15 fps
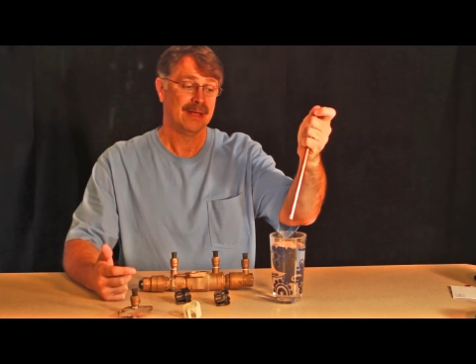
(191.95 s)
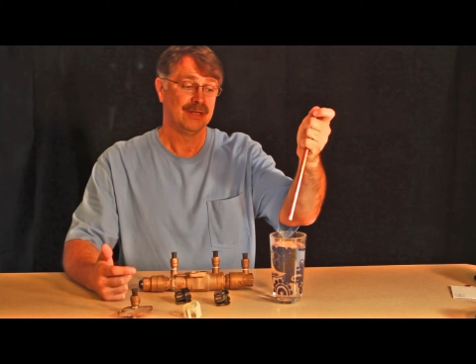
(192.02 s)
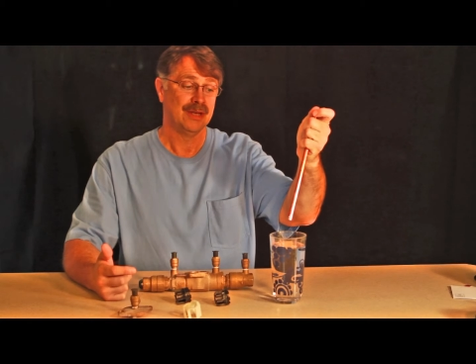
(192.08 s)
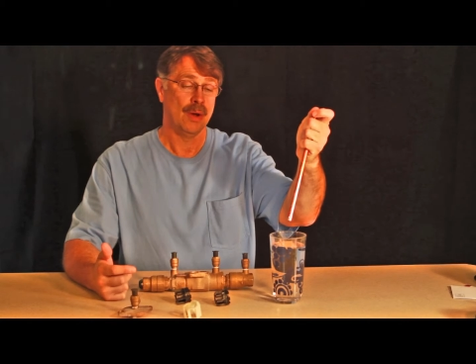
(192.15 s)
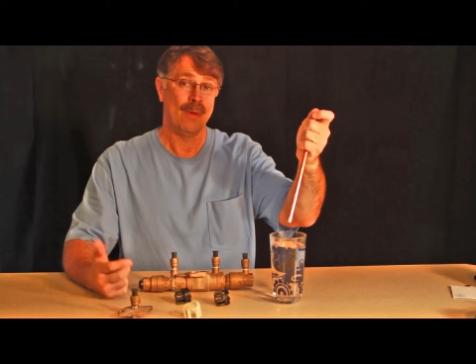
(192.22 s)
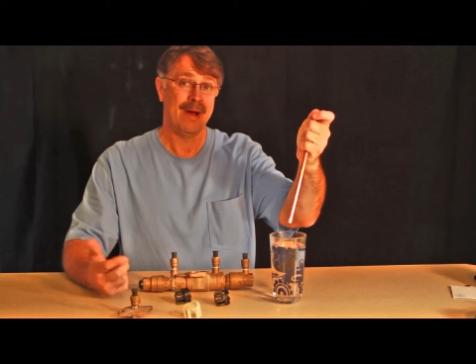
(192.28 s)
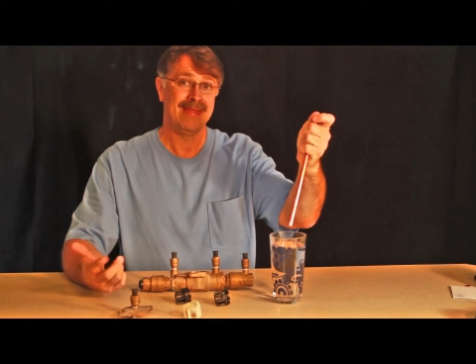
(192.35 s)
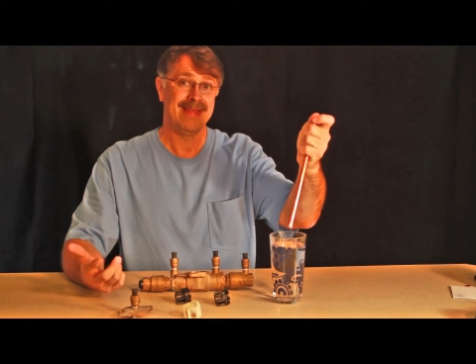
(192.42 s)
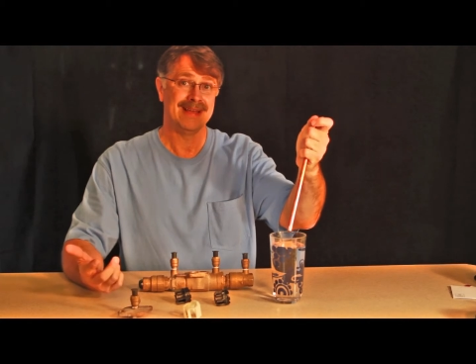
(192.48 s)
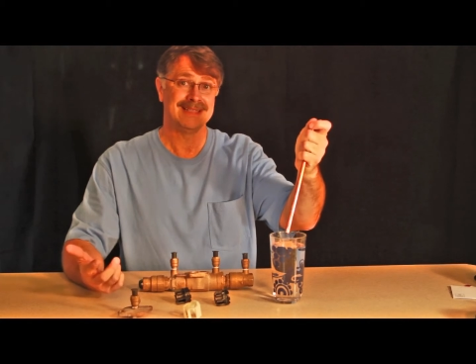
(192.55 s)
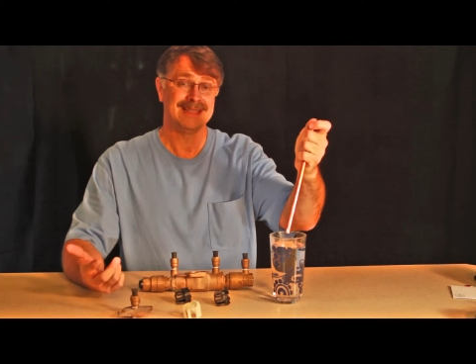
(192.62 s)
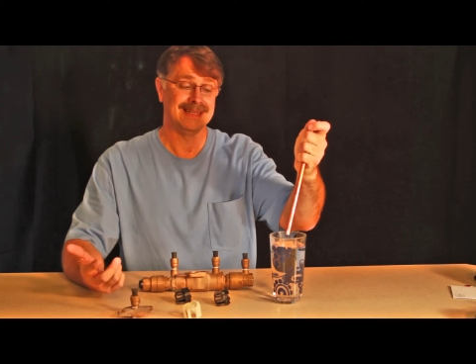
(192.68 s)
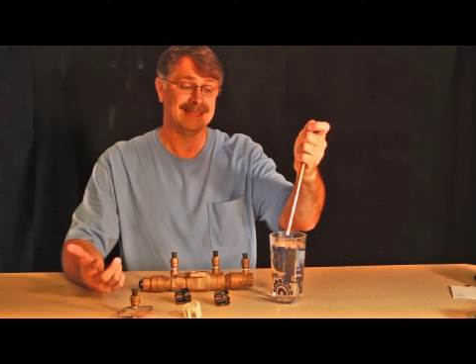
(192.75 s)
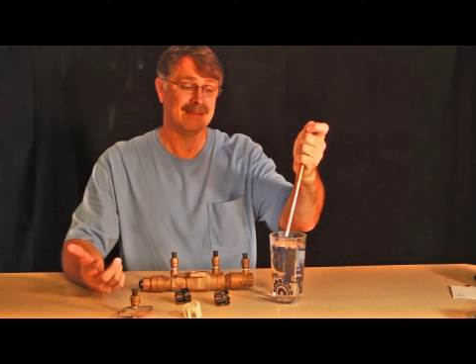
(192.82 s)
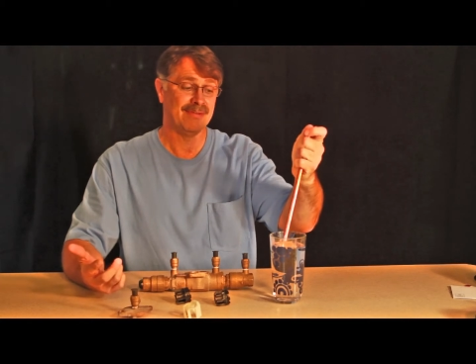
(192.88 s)
Now, why that's
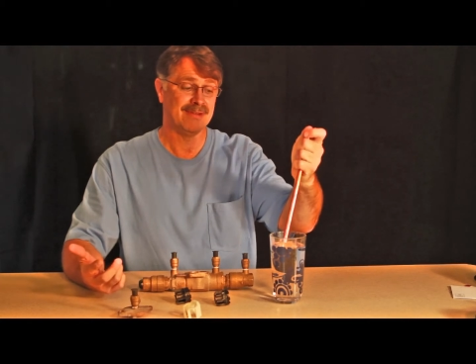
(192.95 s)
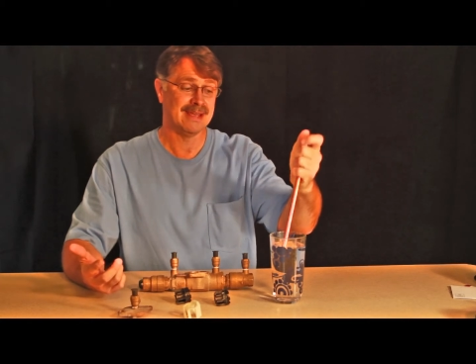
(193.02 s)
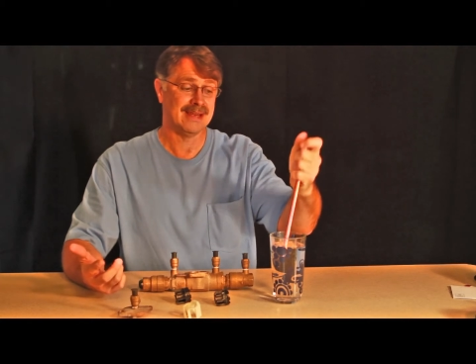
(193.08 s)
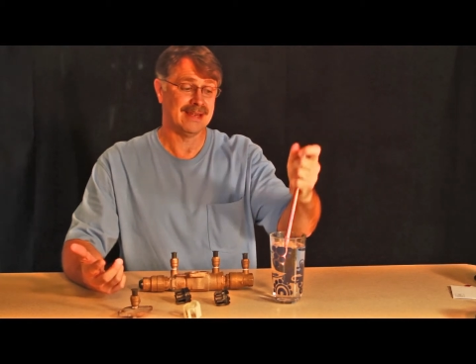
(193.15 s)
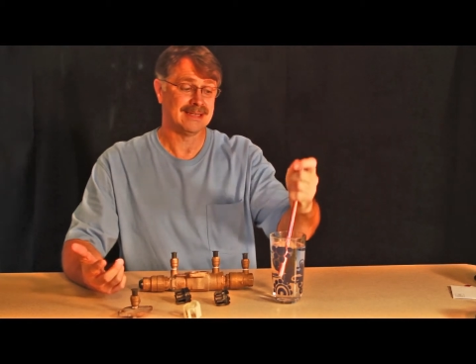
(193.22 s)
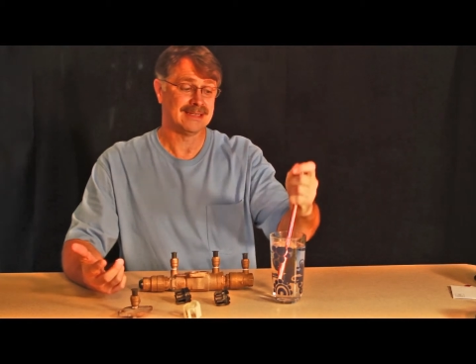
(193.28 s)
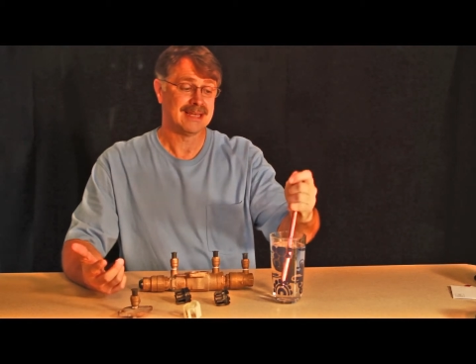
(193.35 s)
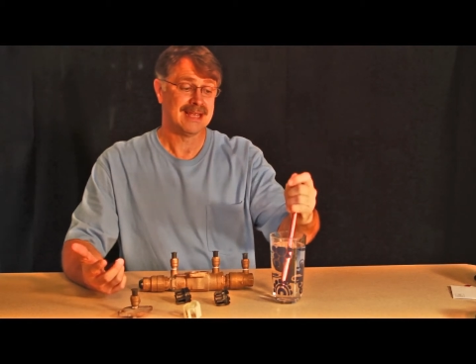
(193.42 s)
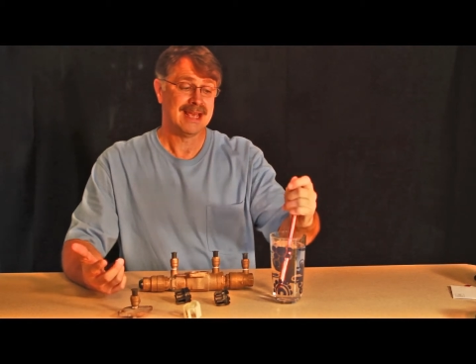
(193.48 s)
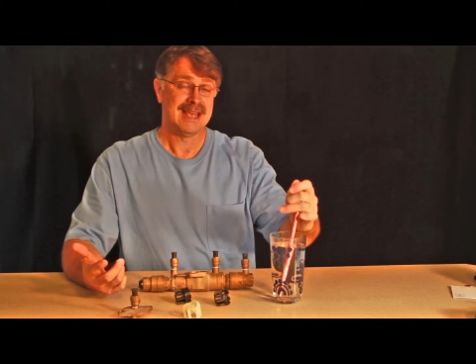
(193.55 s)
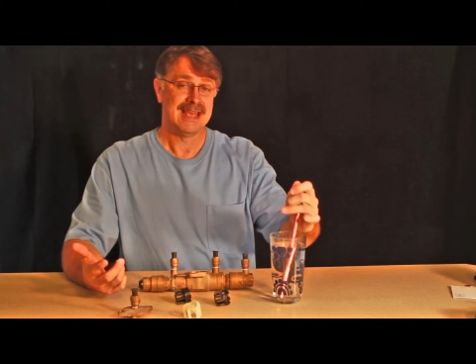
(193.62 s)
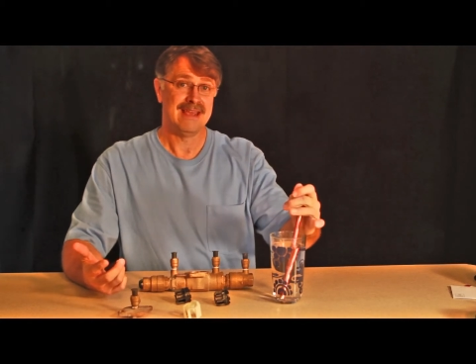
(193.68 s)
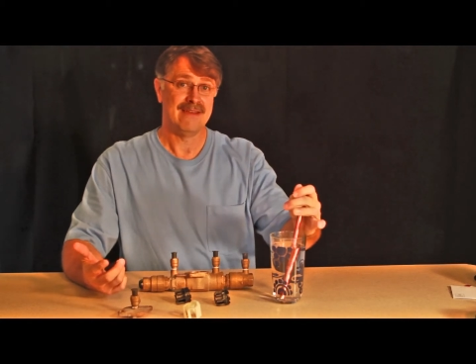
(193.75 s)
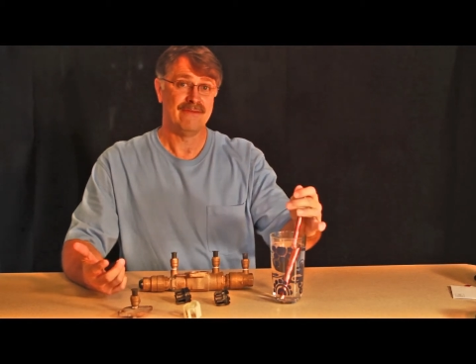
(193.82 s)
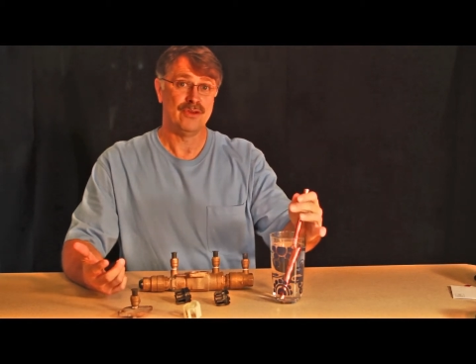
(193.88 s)
significant is
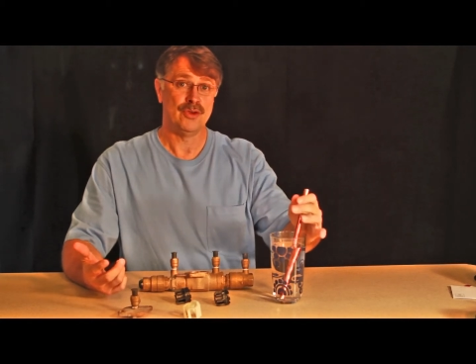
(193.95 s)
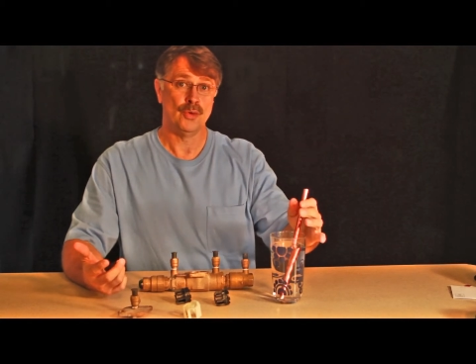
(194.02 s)
if